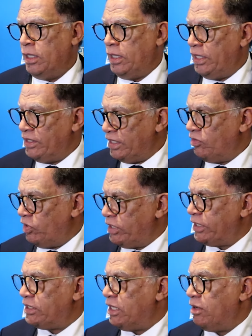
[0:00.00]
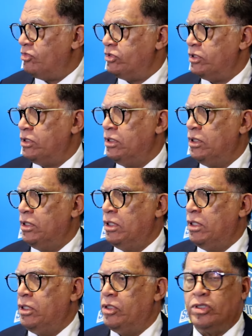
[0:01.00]
And then when it comes,
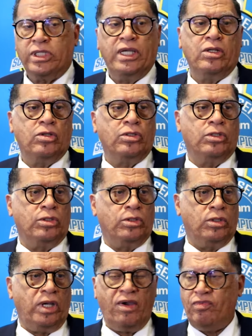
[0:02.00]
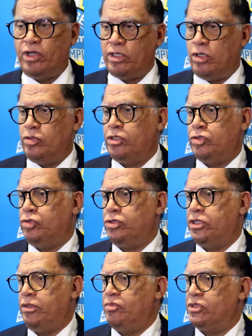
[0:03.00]
you say, no, Africa only 2
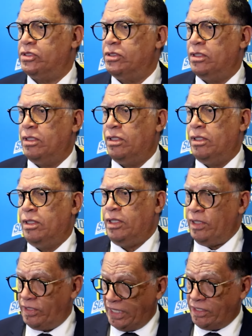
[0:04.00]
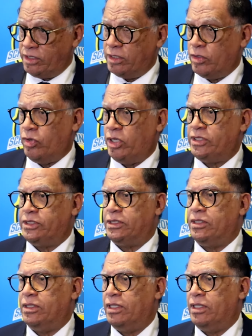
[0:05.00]
teams. That's the question.